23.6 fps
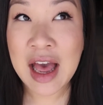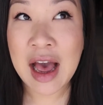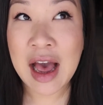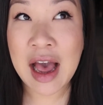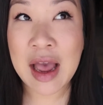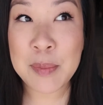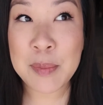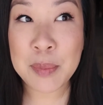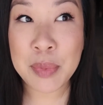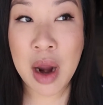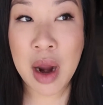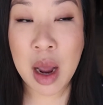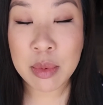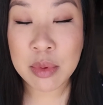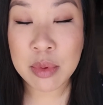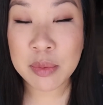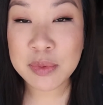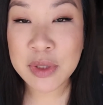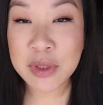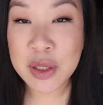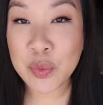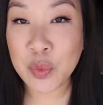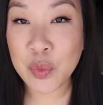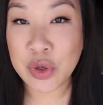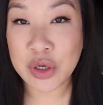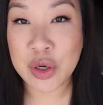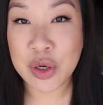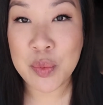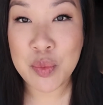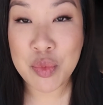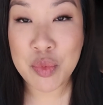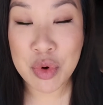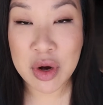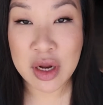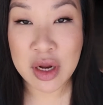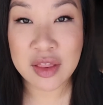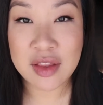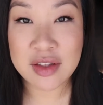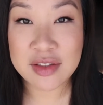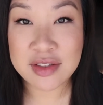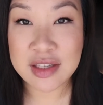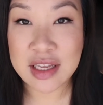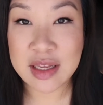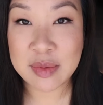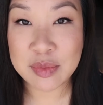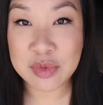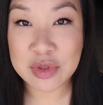I probably wouldn't bring the
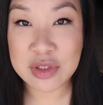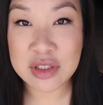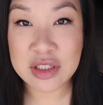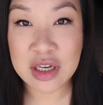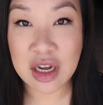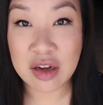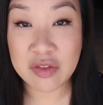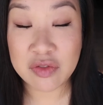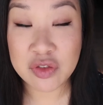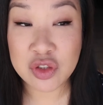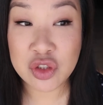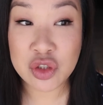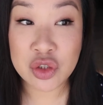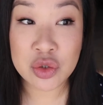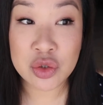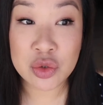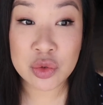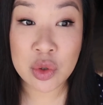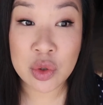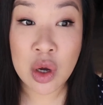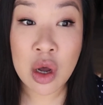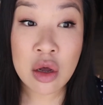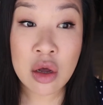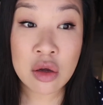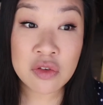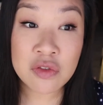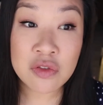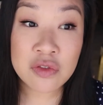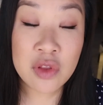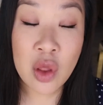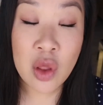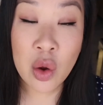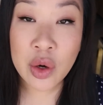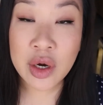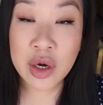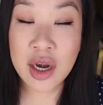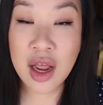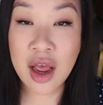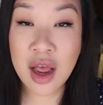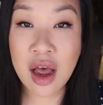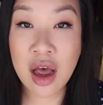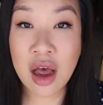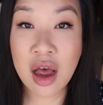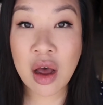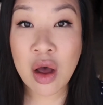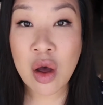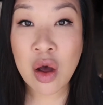same stuff to
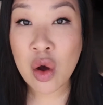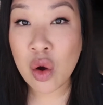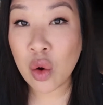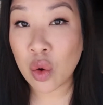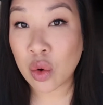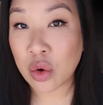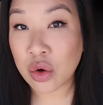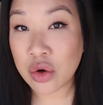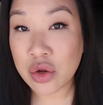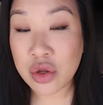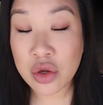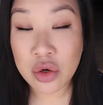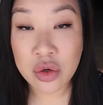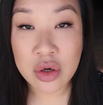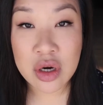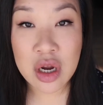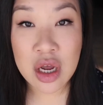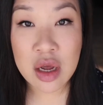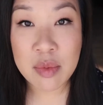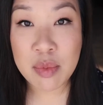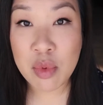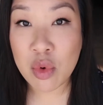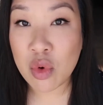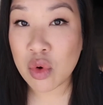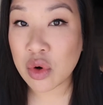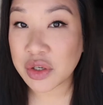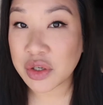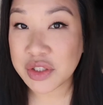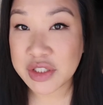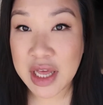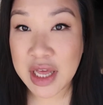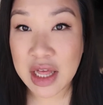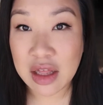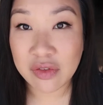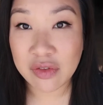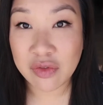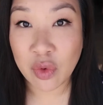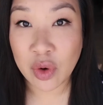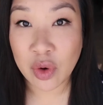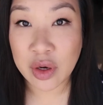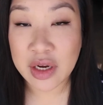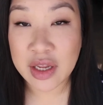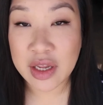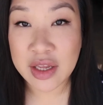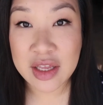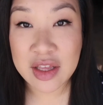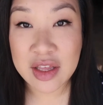Florida or Europe or to
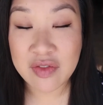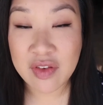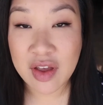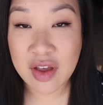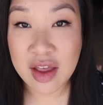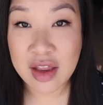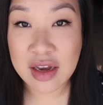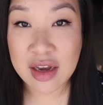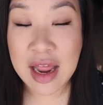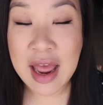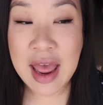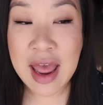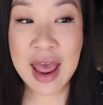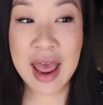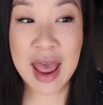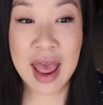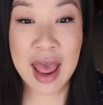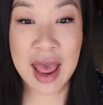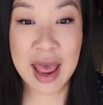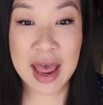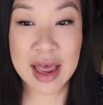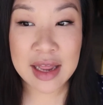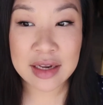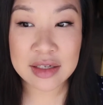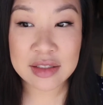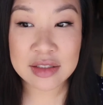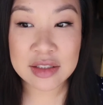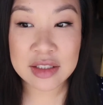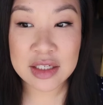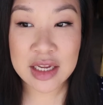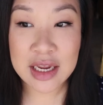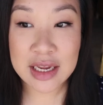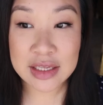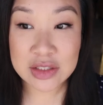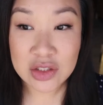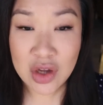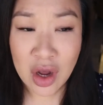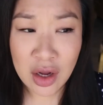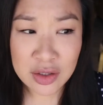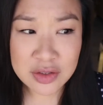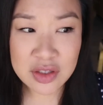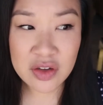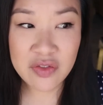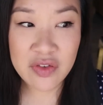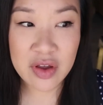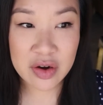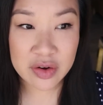California even, and it's
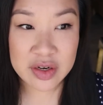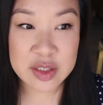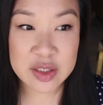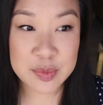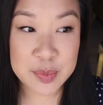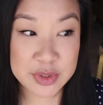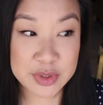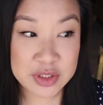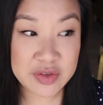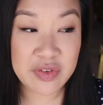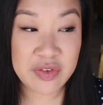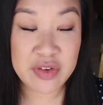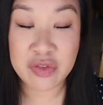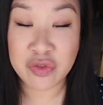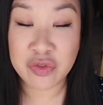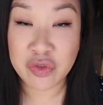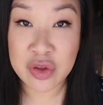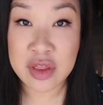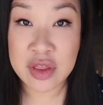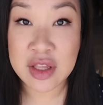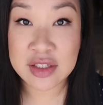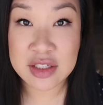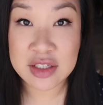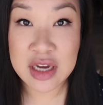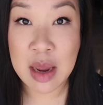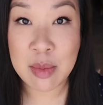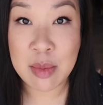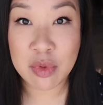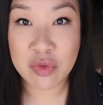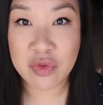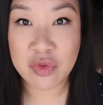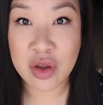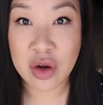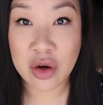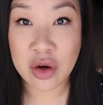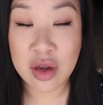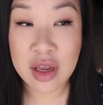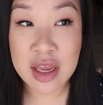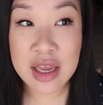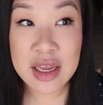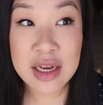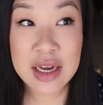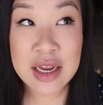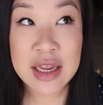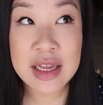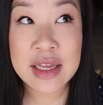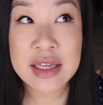also very specific for this time of year.
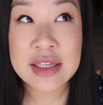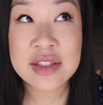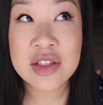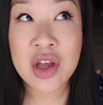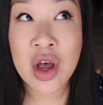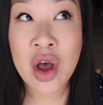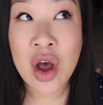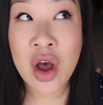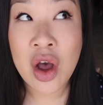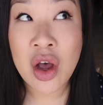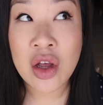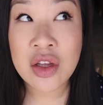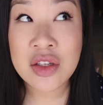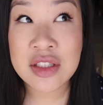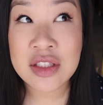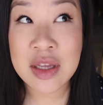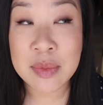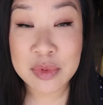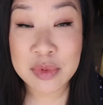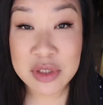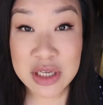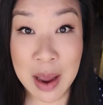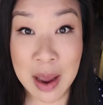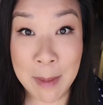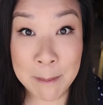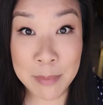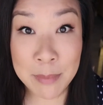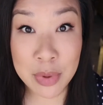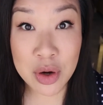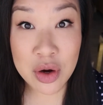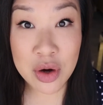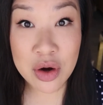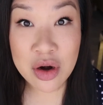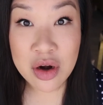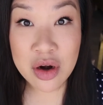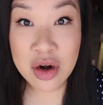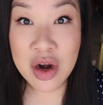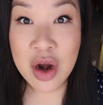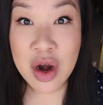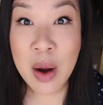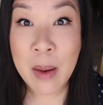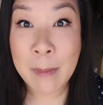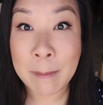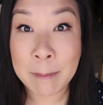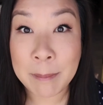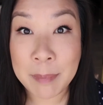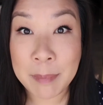It is September,
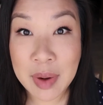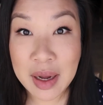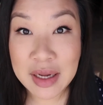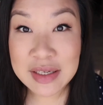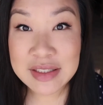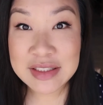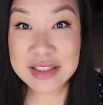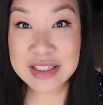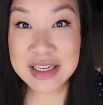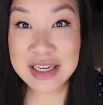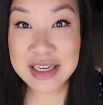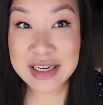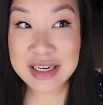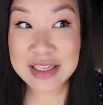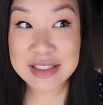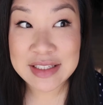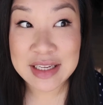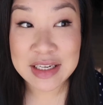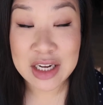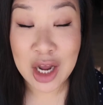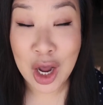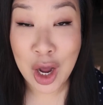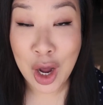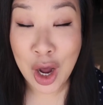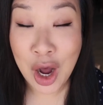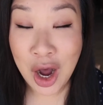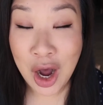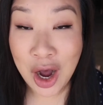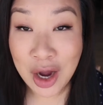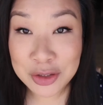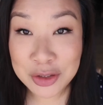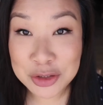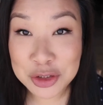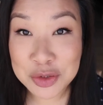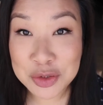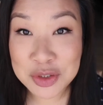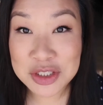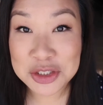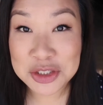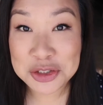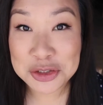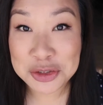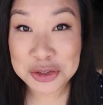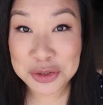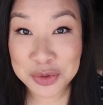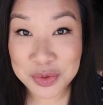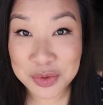but it is like 100
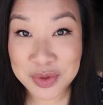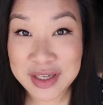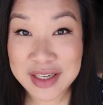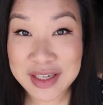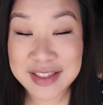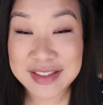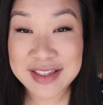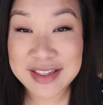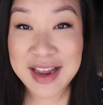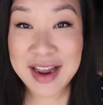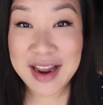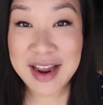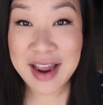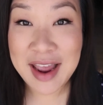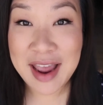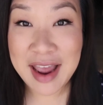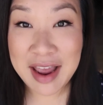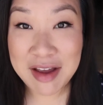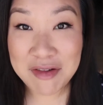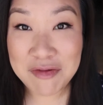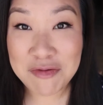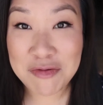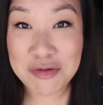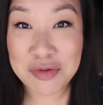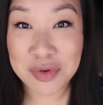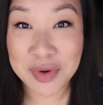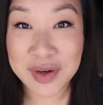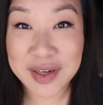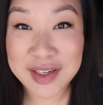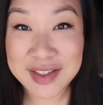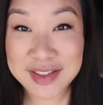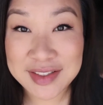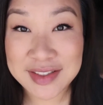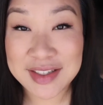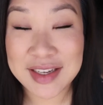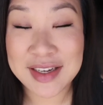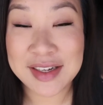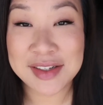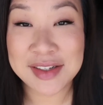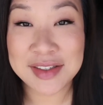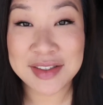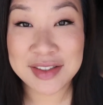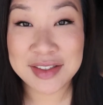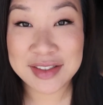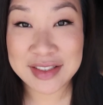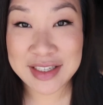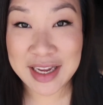degrees every
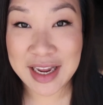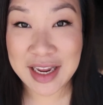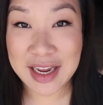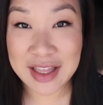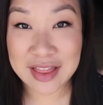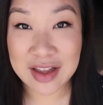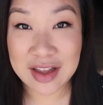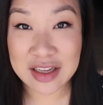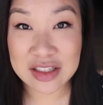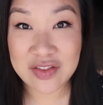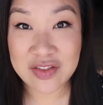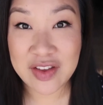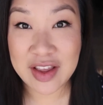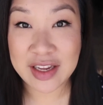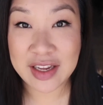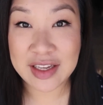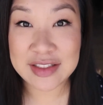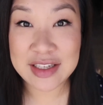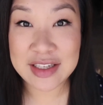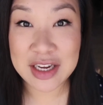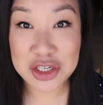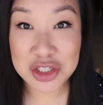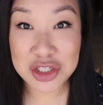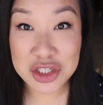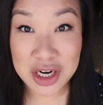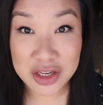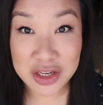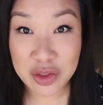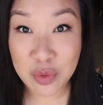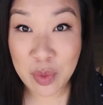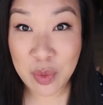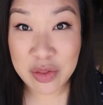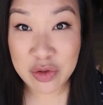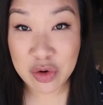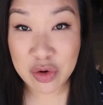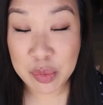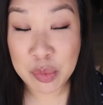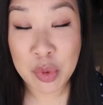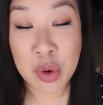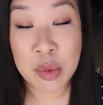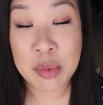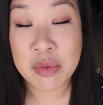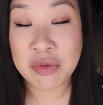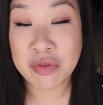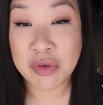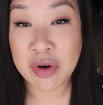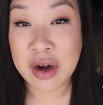single day in Las Vegas. I checked the weather
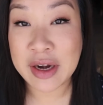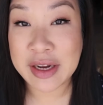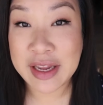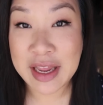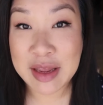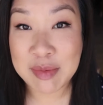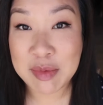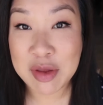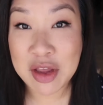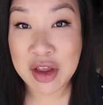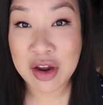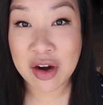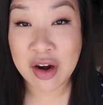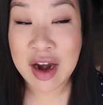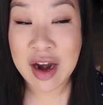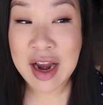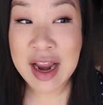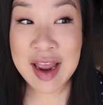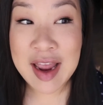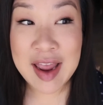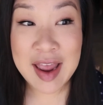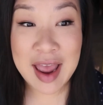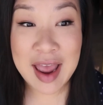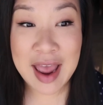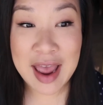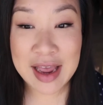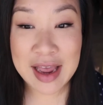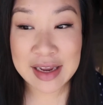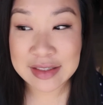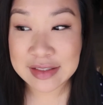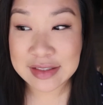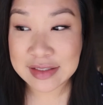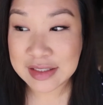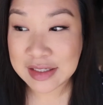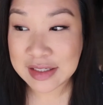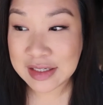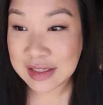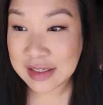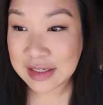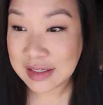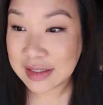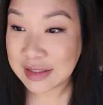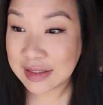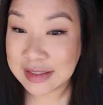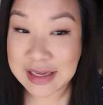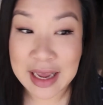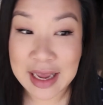report before I came here and
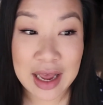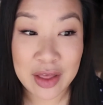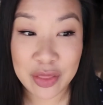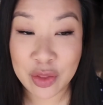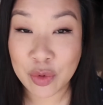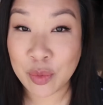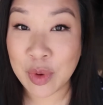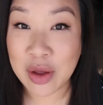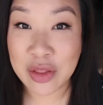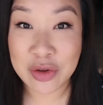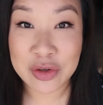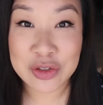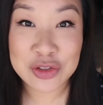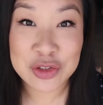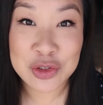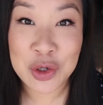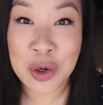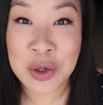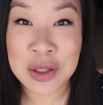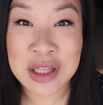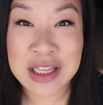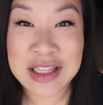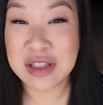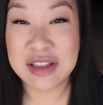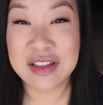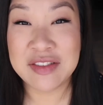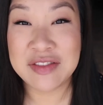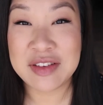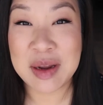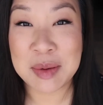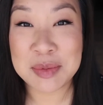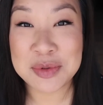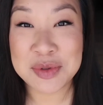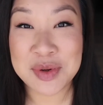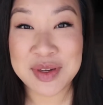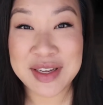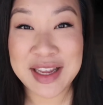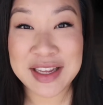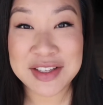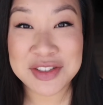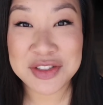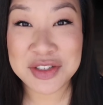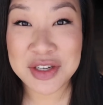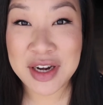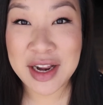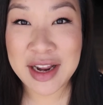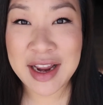yeah, the weather has totally lived up to it.
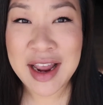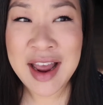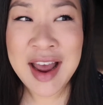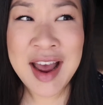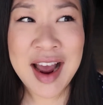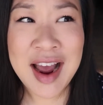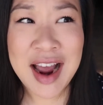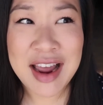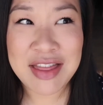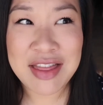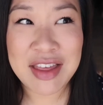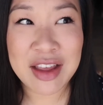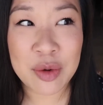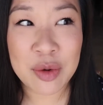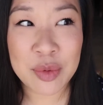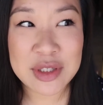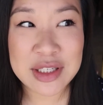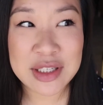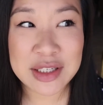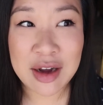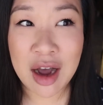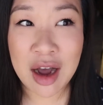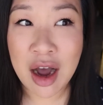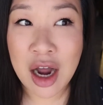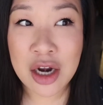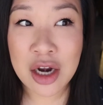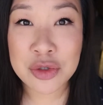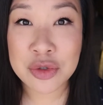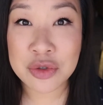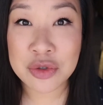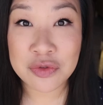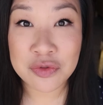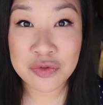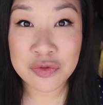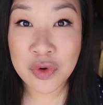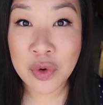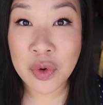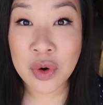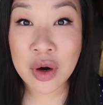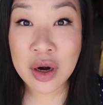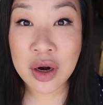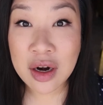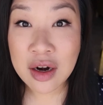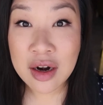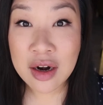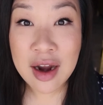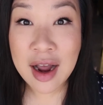Yesterday, I think it was like
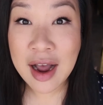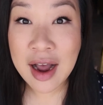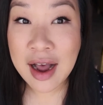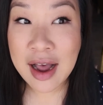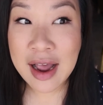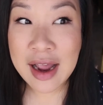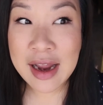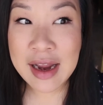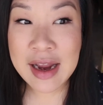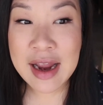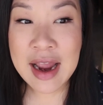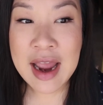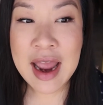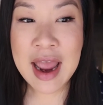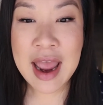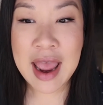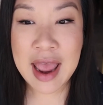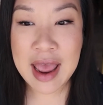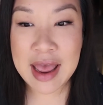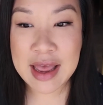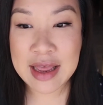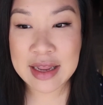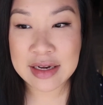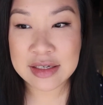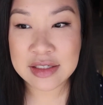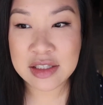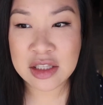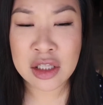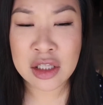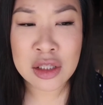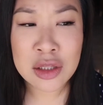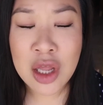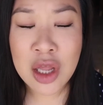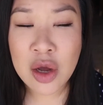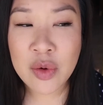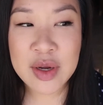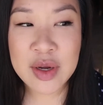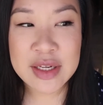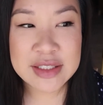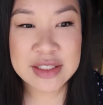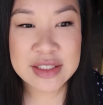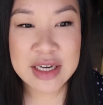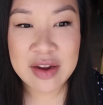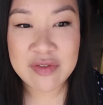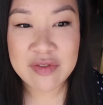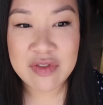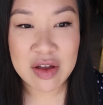104 high, and the
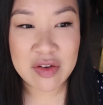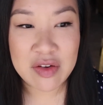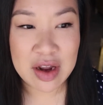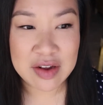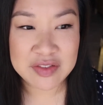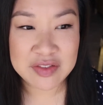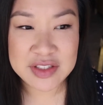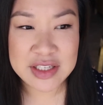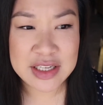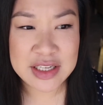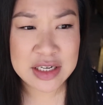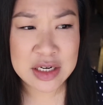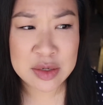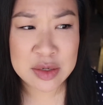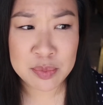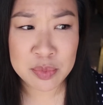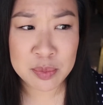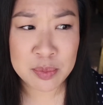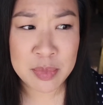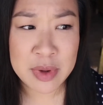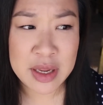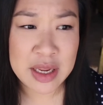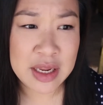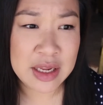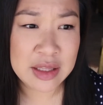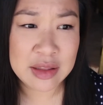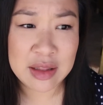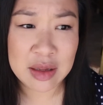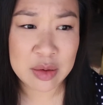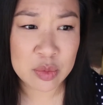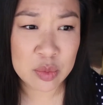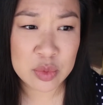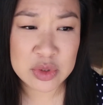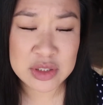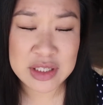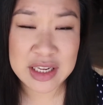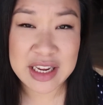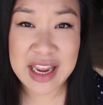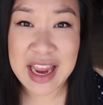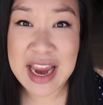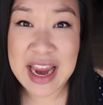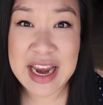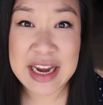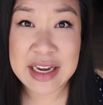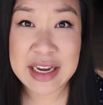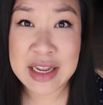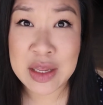lowest I've seen it be was like
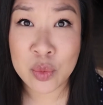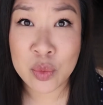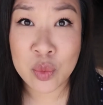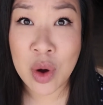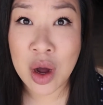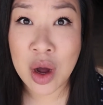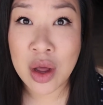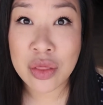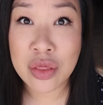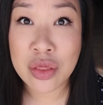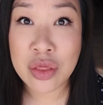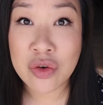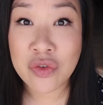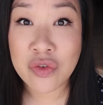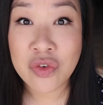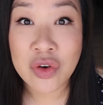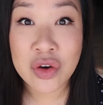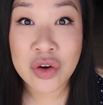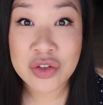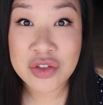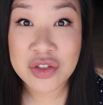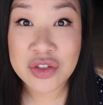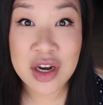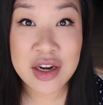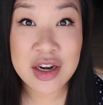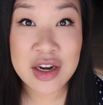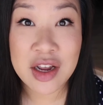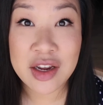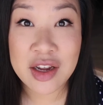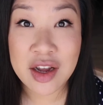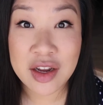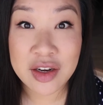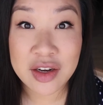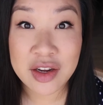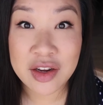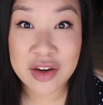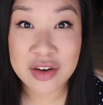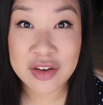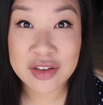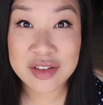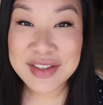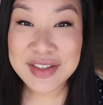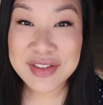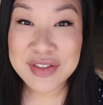81 the first night I got here.